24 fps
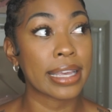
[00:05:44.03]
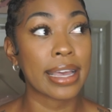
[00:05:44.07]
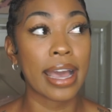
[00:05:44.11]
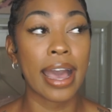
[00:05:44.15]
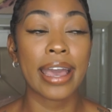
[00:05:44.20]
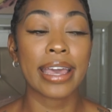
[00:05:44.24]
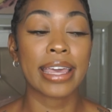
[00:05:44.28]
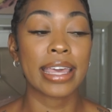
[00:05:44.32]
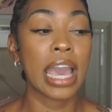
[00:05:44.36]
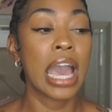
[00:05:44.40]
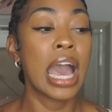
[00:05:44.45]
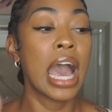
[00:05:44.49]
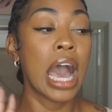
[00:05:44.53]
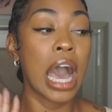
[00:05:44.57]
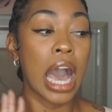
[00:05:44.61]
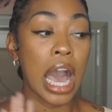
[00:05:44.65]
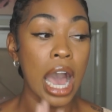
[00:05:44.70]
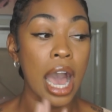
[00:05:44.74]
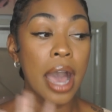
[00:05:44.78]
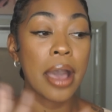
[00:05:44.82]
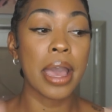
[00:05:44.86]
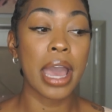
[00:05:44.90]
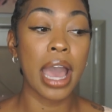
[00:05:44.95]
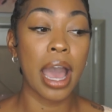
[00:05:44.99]
Like
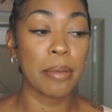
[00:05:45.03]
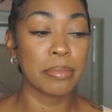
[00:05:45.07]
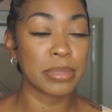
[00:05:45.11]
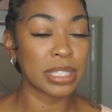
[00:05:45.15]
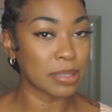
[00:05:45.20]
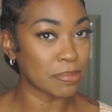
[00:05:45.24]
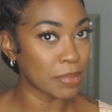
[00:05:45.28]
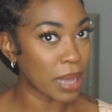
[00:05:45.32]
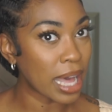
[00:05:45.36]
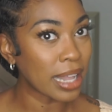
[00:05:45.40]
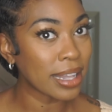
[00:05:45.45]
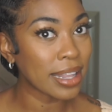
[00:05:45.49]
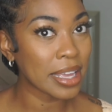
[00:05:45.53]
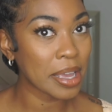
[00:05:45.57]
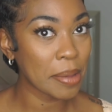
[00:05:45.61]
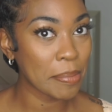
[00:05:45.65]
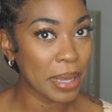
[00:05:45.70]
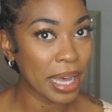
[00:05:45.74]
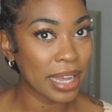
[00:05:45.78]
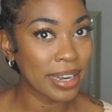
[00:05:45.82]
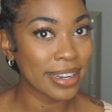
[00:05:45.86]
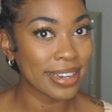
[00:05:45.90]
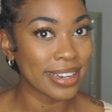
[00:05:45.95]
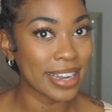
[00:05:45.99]
I'm smiling
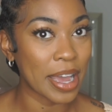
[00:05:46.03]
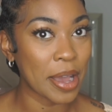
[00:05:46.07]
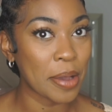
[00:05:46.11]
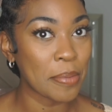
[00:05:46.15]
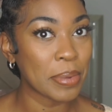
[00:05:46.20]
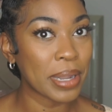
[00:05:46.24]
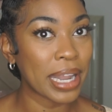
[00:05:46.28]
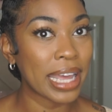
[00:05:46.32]
about it now,